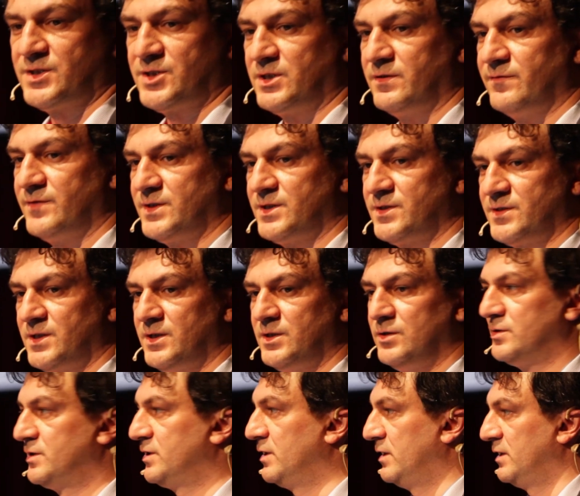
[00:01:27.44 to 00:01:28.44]
because they
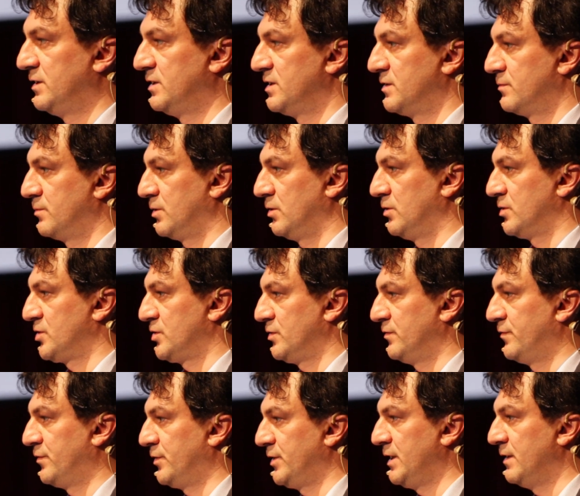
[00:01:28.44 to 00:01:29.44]
were all
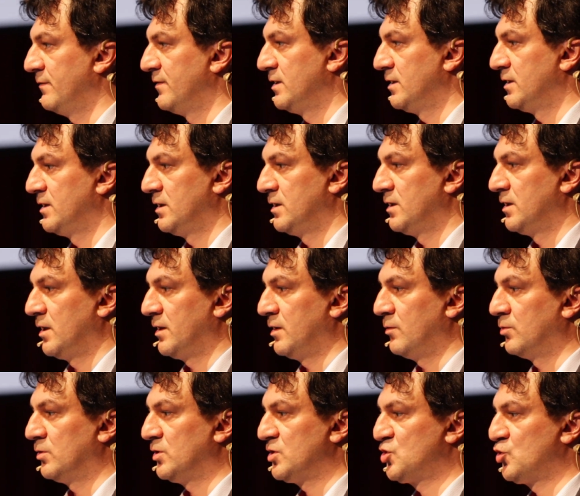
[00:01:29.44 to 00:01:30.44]
state-owned, so state paid the
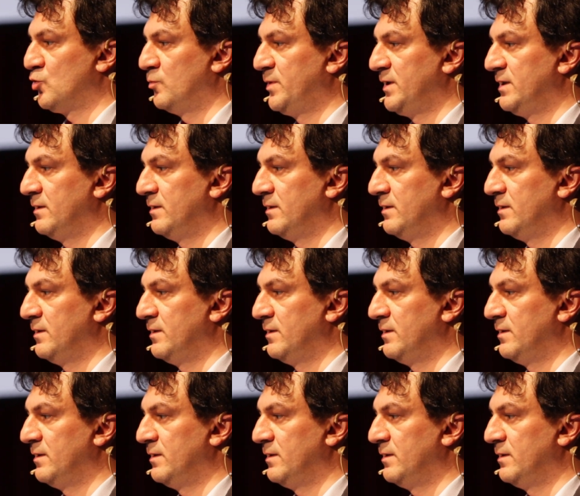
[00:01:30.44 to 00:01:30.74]
bills,